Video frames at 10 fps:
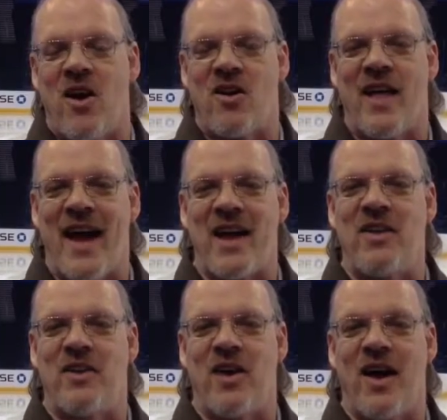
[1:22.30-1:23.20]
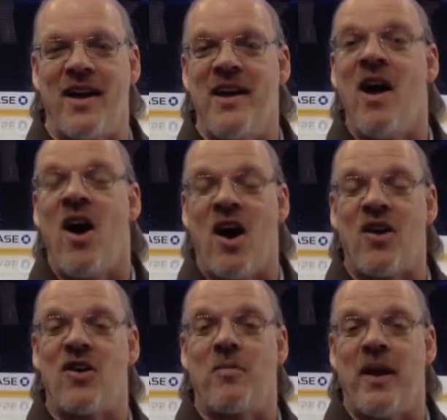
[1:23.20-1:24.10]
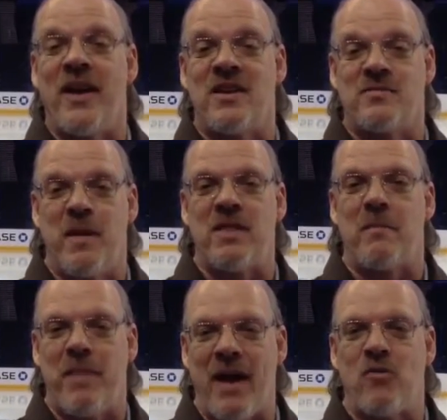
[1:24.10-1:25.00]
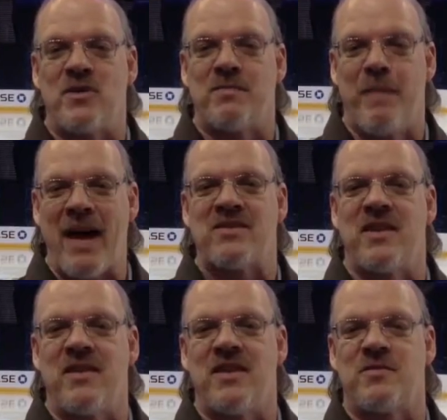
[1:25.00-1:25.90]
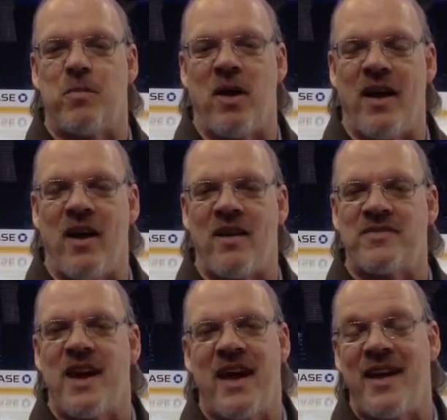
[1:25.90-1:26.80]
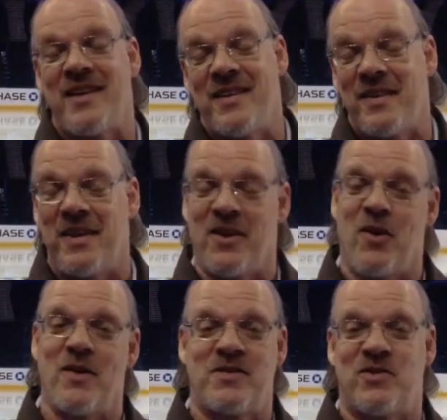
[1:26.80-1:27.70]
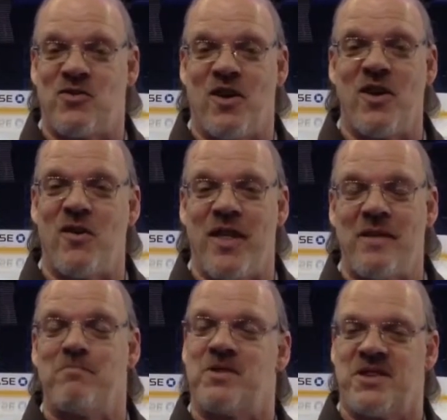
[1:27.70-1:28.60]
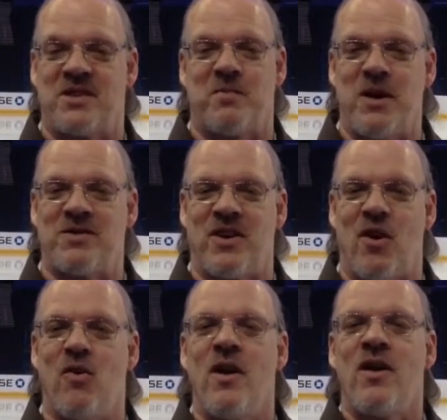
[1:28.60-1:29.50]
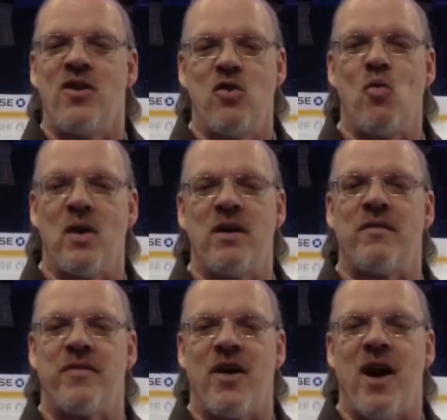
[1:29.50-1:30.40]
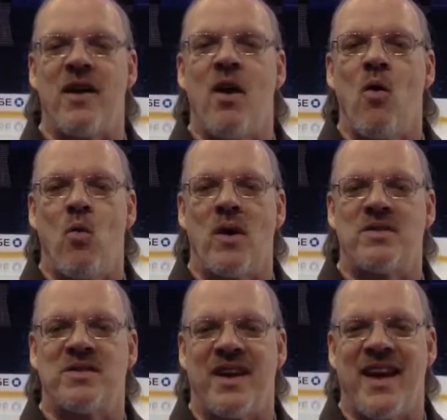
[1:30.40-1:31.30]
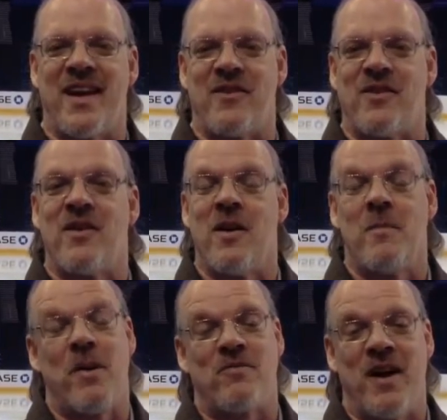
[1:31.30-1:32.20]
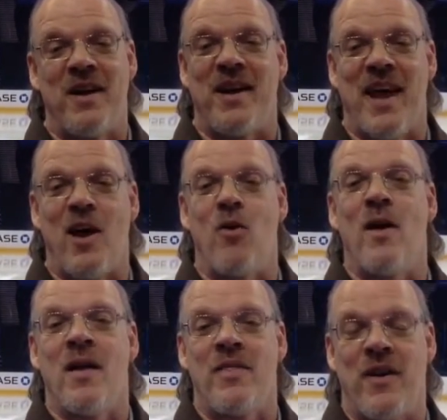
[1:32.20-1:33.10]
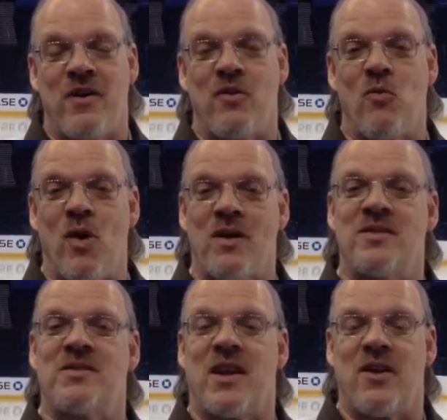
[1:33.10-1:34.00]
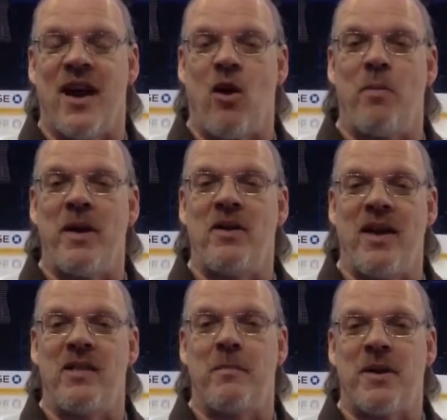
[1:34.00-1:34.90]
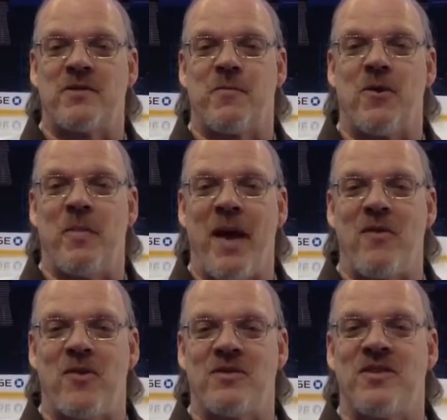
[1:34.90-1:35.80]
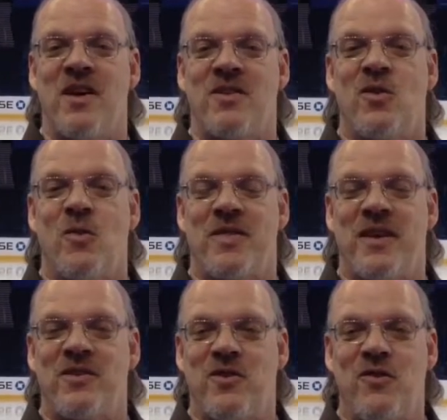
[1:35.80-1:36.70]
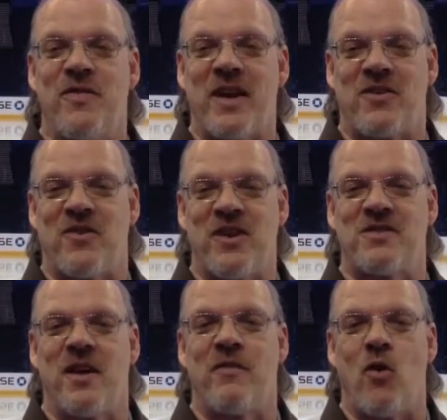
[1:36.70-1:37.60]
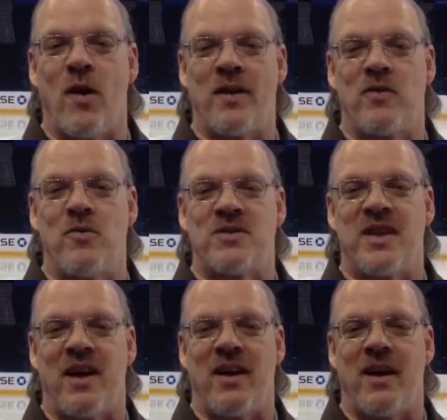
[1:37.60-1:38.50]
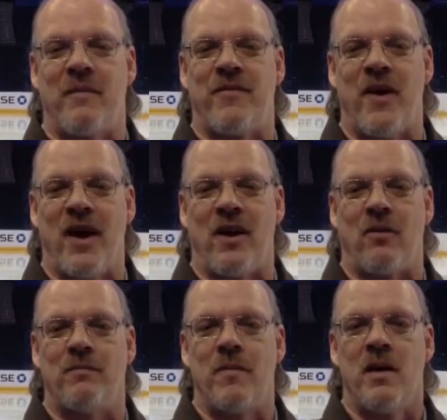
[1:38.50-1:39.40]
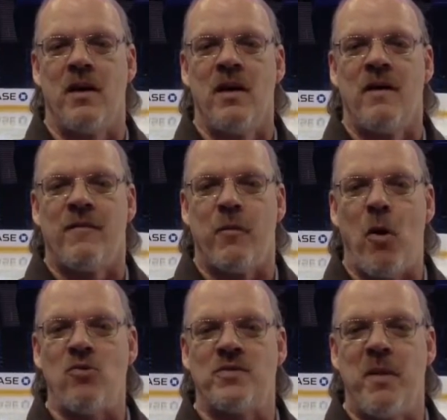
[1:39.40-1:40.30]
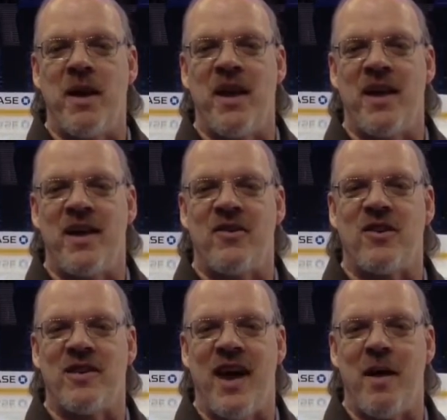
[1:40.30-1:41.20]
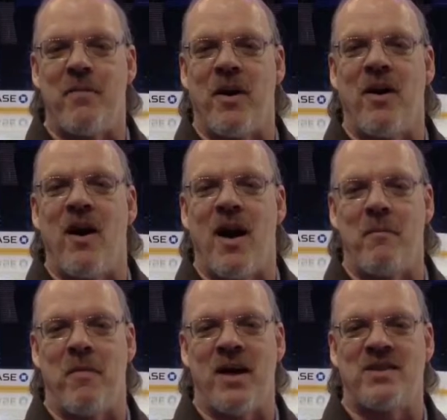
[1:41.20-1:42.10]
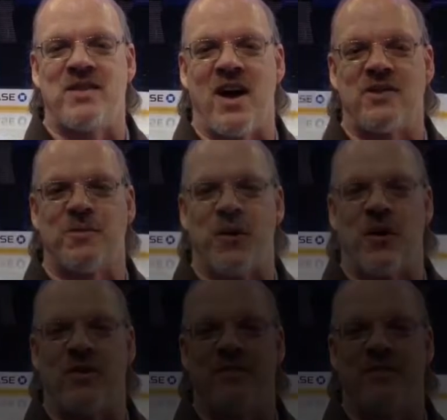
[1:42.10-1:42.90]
Carl Hagelin line arguably has been the Penguins' best in these playoffs. And, you know, it's a trio that six months ago you wouldn't have thought was together. But right now, they're the ones that are helping lead the Pittsburgh Penguins to within two victories of going to a Stanley Cup final. For Post Media here in Tampa, I'm Mike Zeisberger.